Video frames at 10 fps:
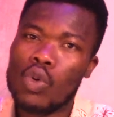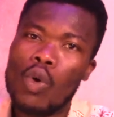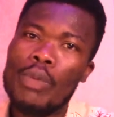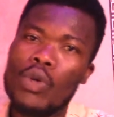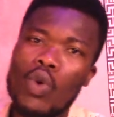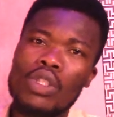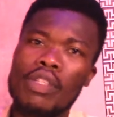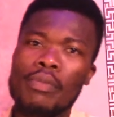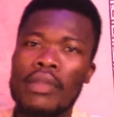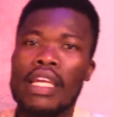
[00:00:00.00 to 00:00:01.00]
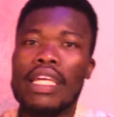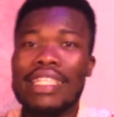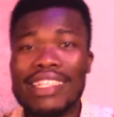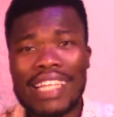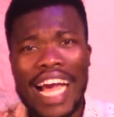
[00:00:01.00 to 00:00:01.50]
law because
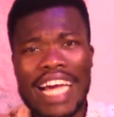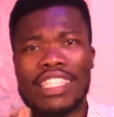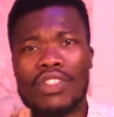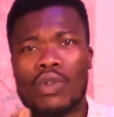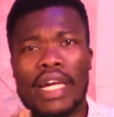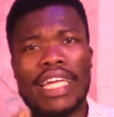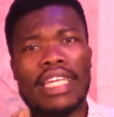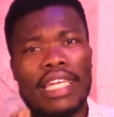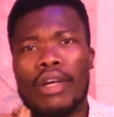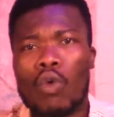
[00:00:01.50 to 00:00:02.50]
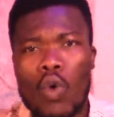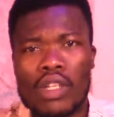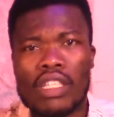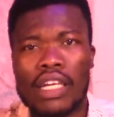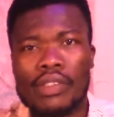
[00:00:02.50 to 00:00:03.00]
this art no a culture